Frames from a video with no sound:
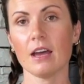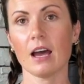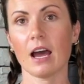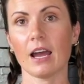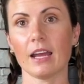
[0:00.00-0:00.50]

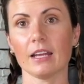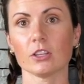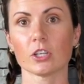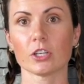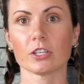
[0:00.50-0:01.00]
I
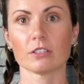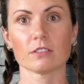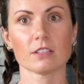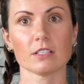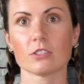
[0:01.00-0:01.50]

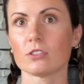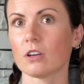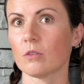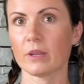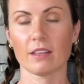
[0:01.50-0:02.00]
learned
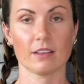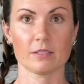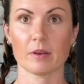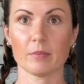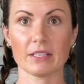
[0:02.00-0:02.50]
so many things
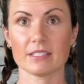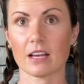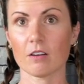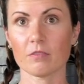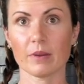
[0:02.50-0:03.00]
about
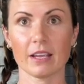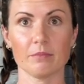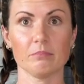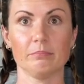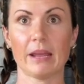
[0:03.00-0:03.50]
myself, my
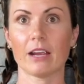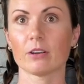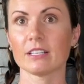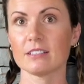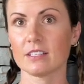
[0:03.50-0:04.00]

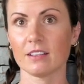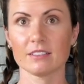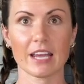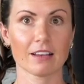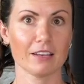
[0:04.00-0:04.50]
parenting
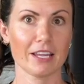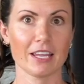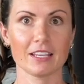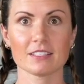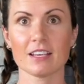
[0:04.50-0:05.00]

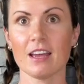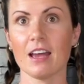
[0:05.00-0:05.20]
techniques,